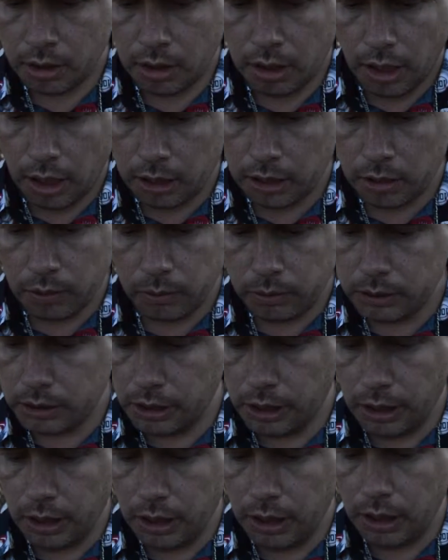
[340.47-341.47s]
I know it was in
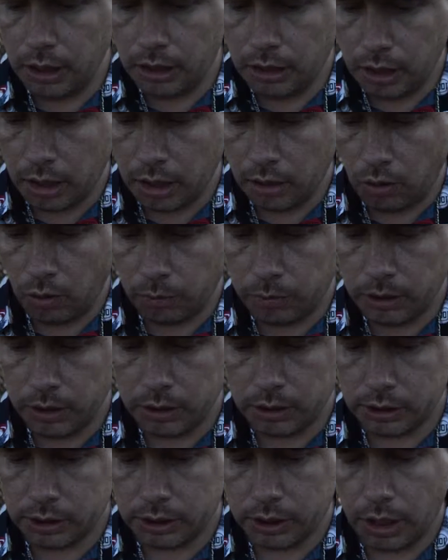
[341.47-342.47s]
the heat. I hope it
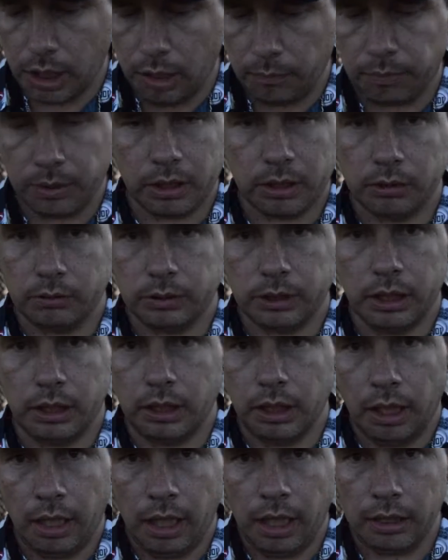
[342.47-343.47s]
doesn't shut off because it was getting
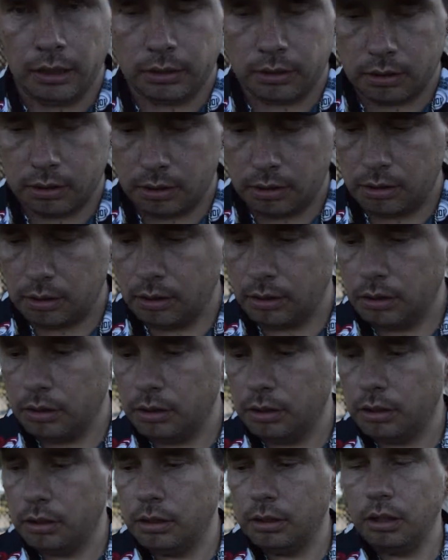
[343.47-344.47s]
hot.
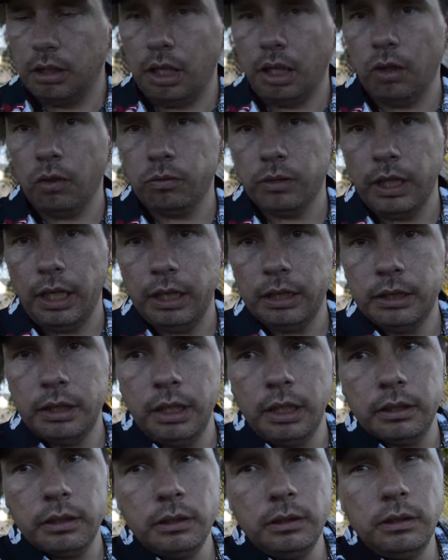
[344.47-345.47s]
I hope that,
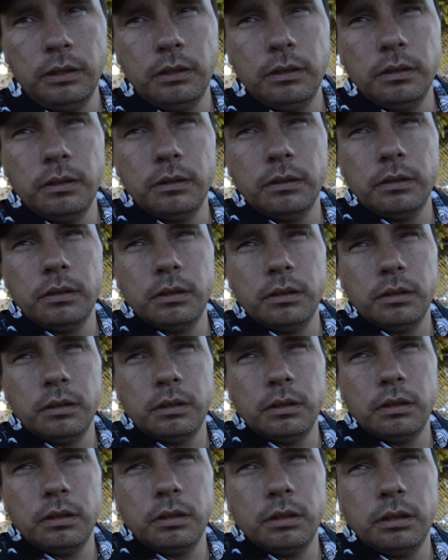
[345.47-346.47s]
no.
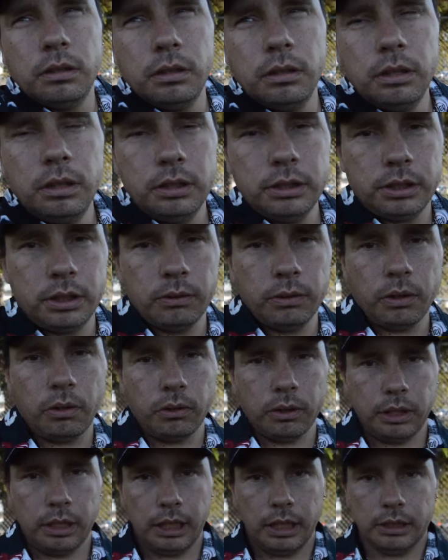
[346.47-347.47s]
Still
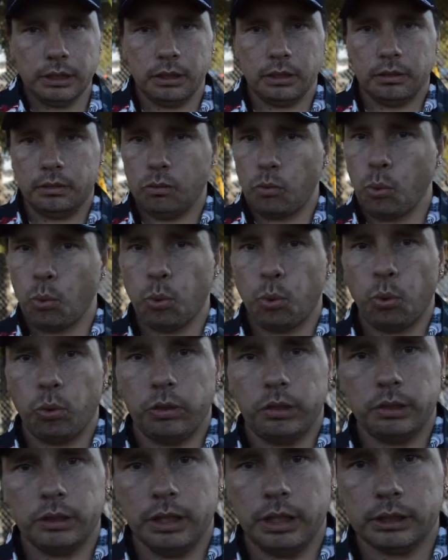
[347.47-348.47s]
recording, guys.
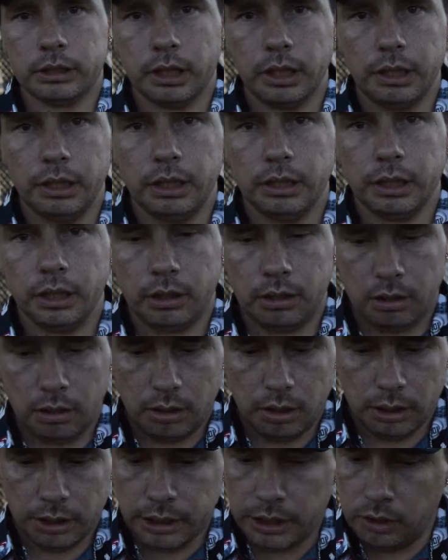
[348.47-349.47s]
That's good, that's good.
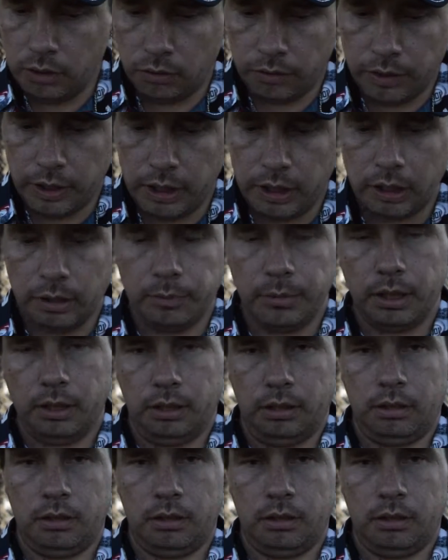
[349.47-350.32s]
Didn't overheat on me.